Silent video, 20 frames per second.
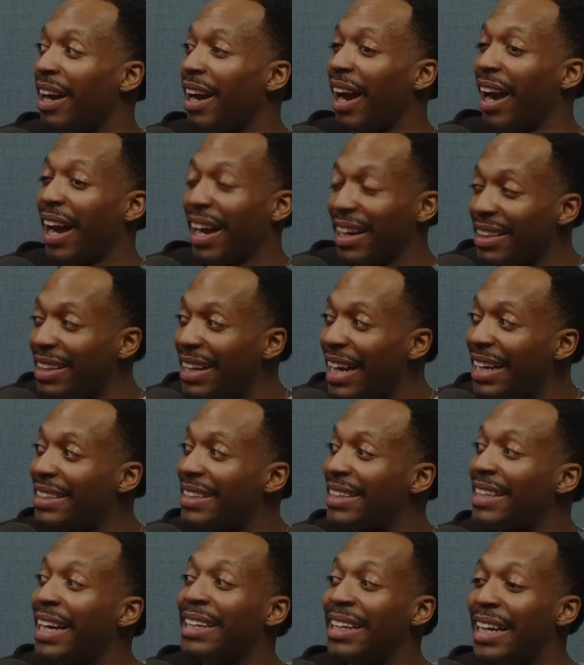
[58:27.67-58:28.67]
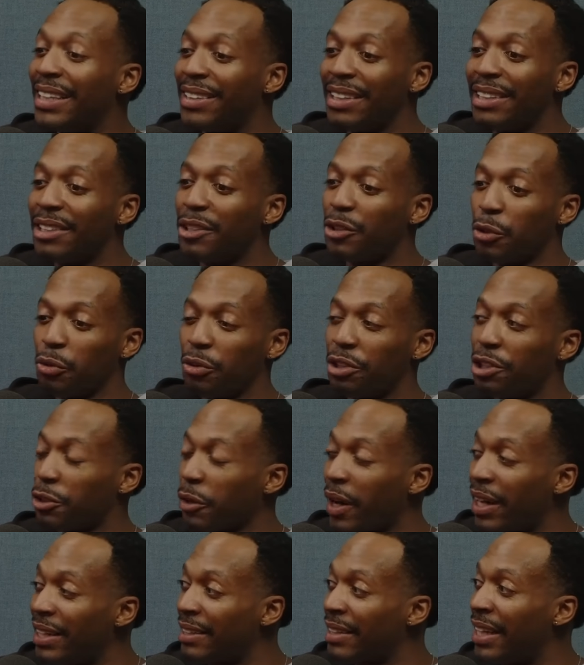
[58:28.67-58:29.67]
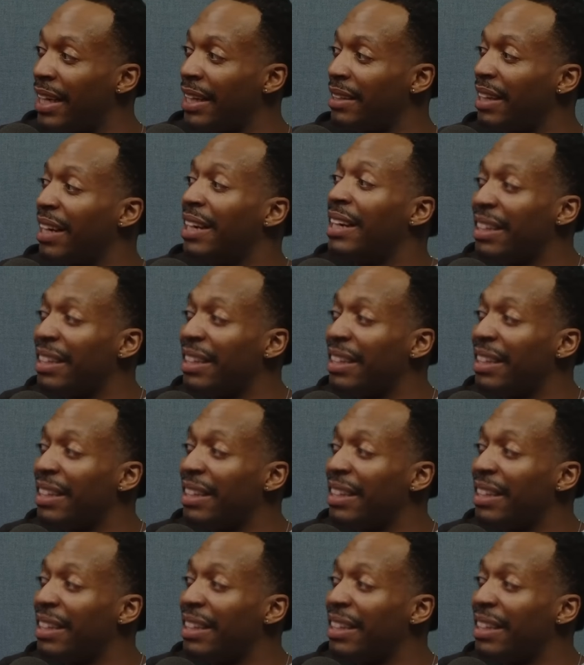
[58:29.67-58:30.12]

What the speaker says: and let these two straights let